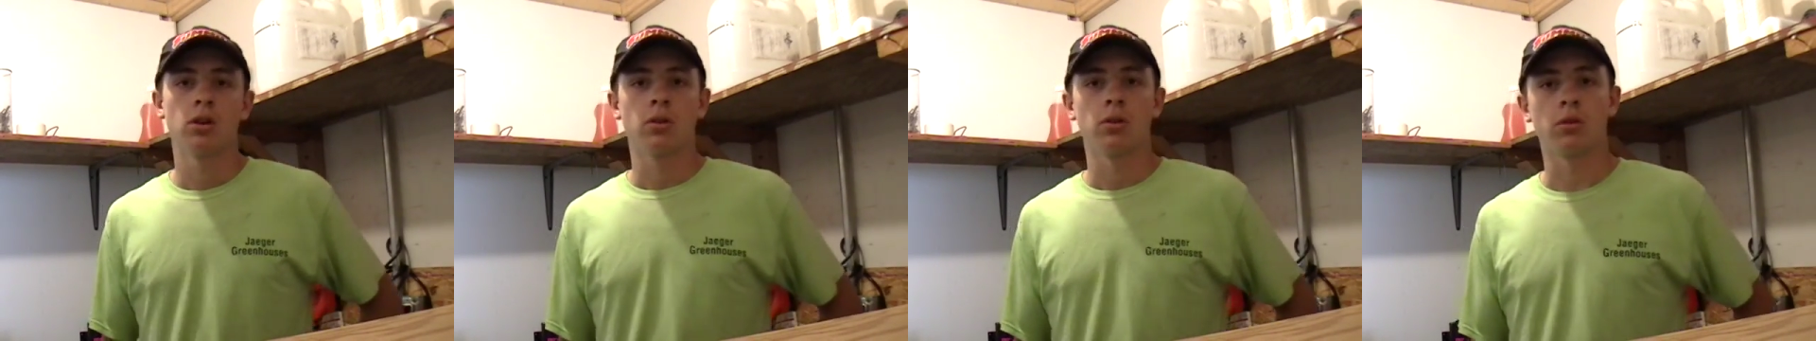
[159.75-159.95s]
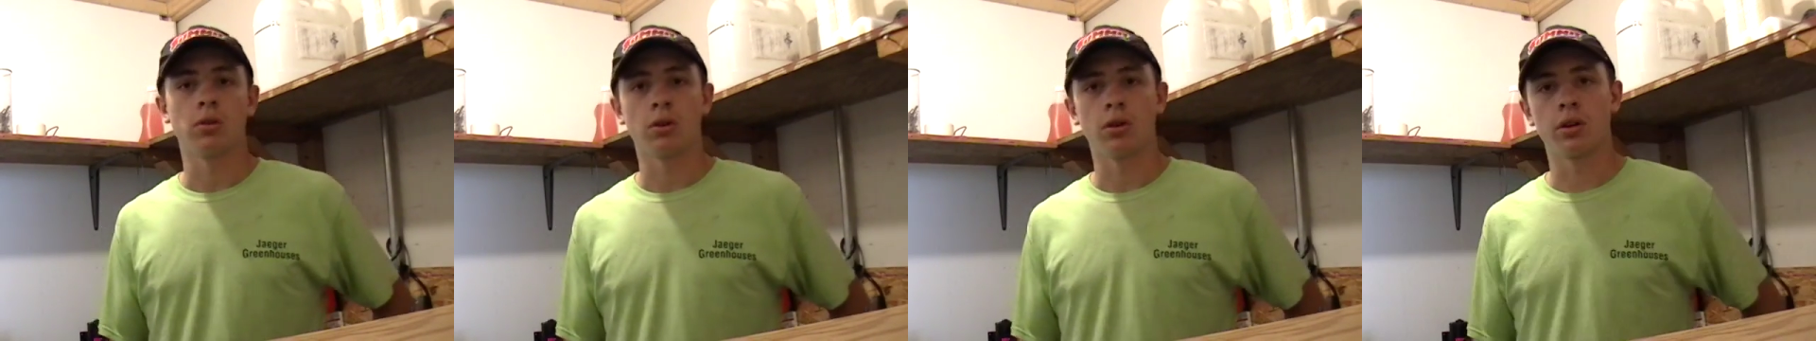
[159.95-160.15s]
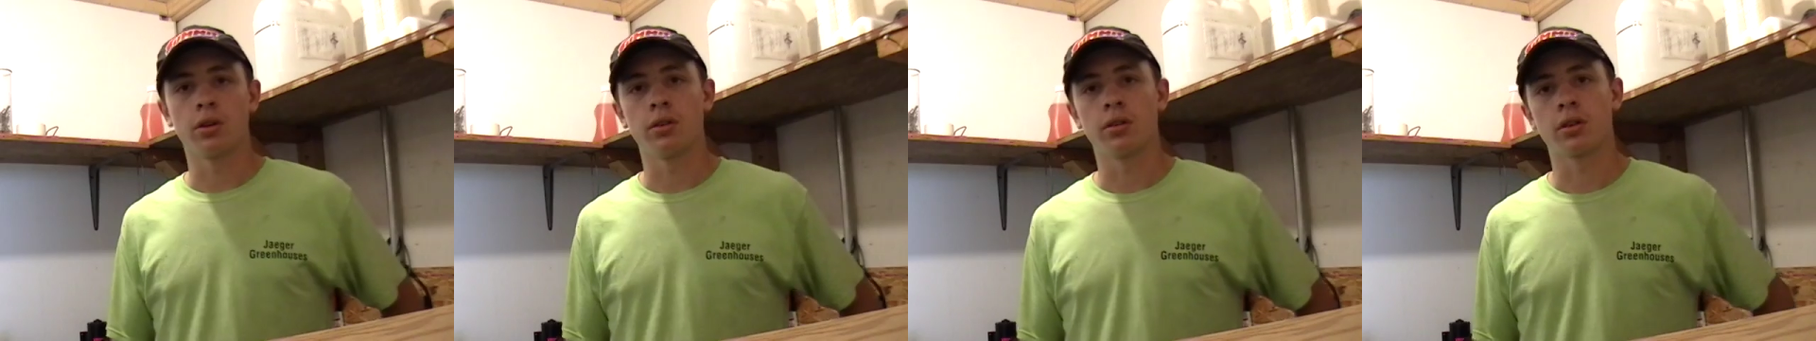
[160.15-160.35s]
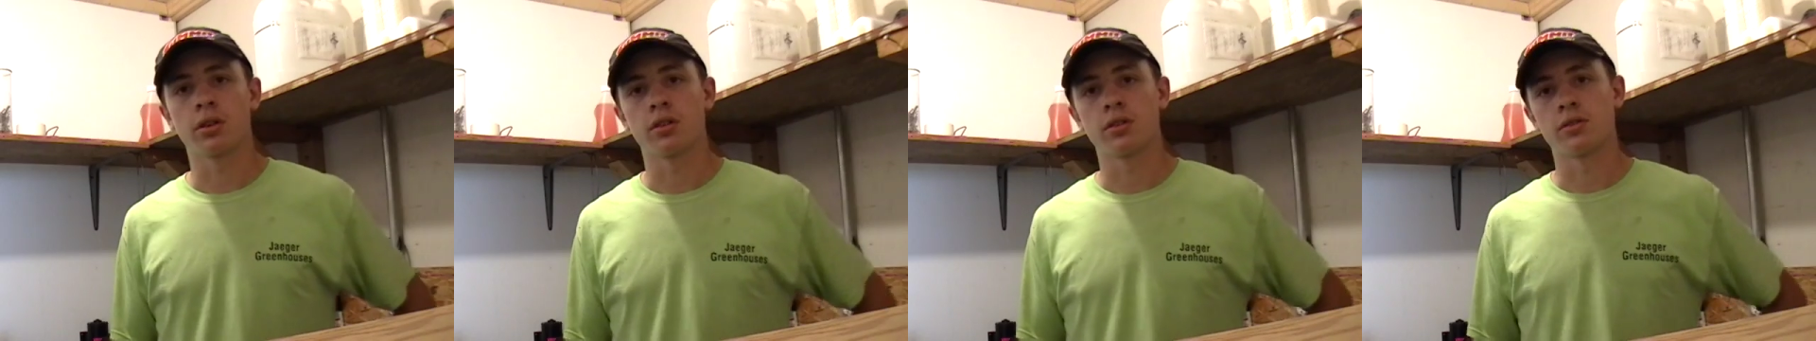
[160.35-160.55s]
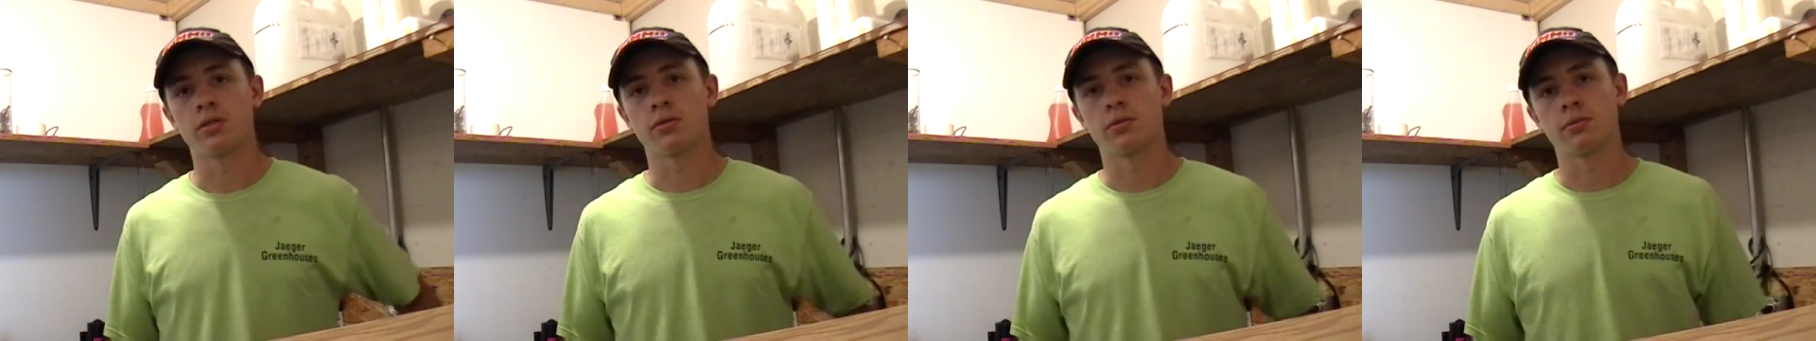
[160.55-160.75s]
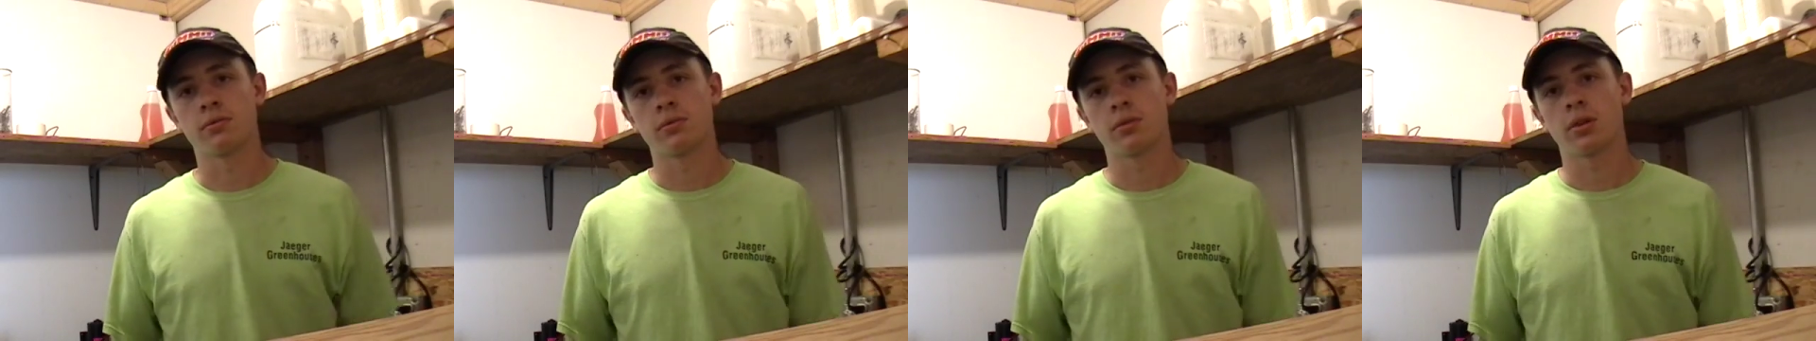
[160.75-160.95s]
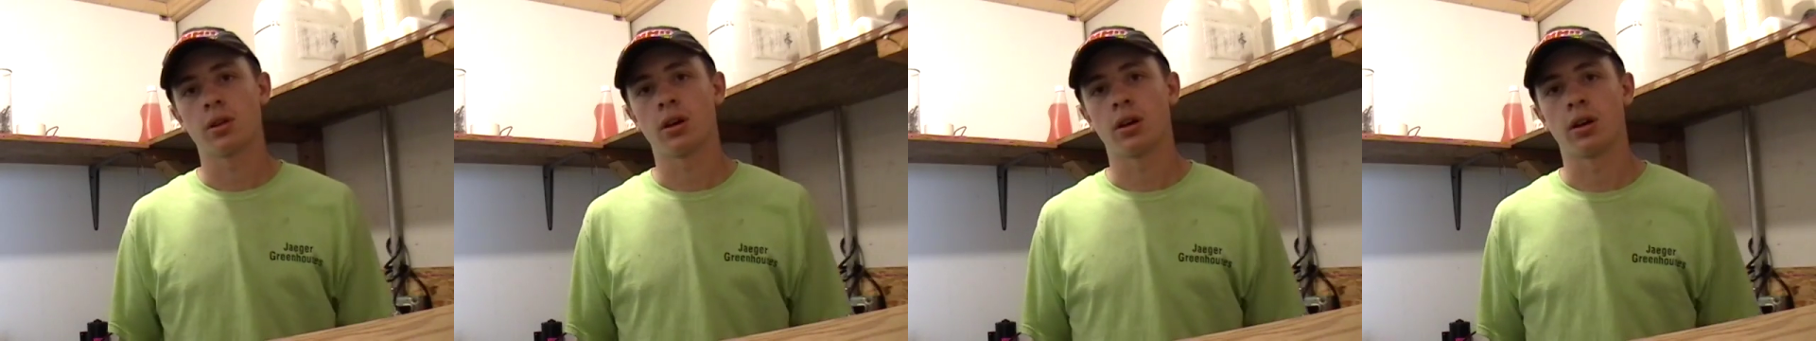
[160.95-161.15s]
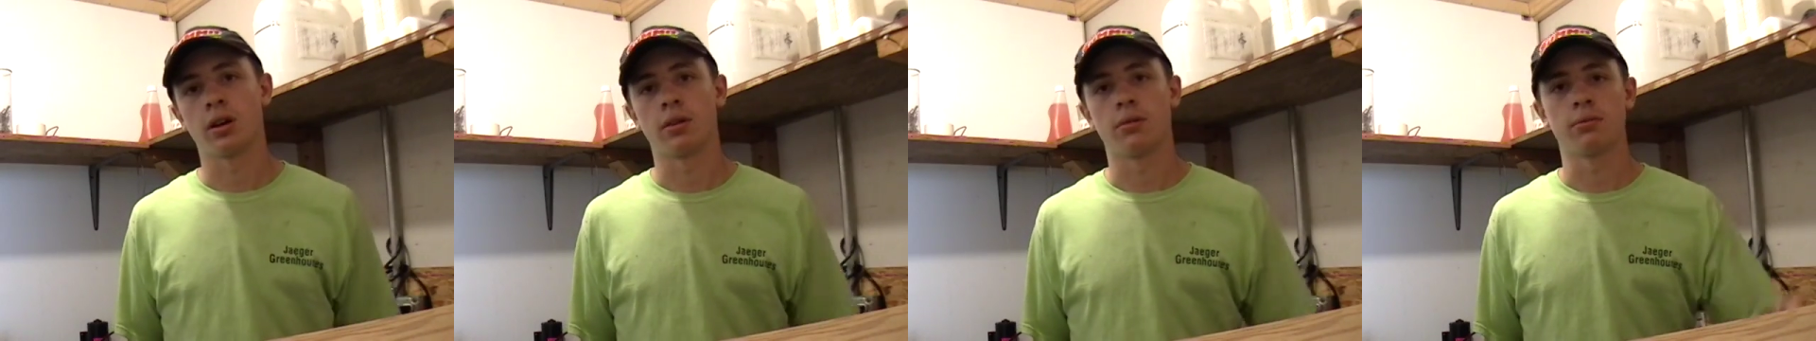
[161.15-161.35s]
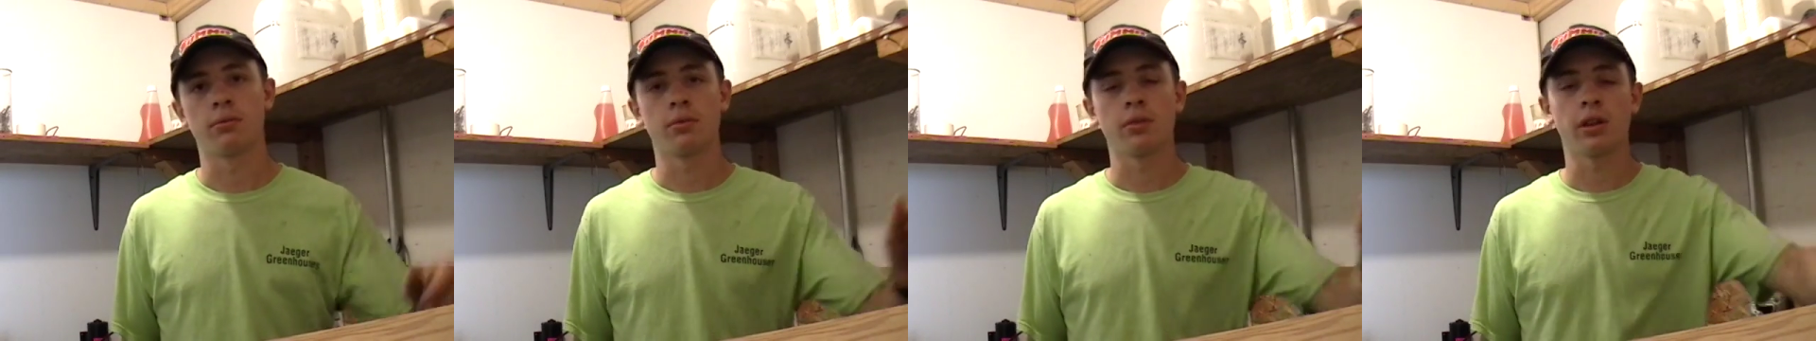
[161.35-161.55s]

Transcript: or you can uh,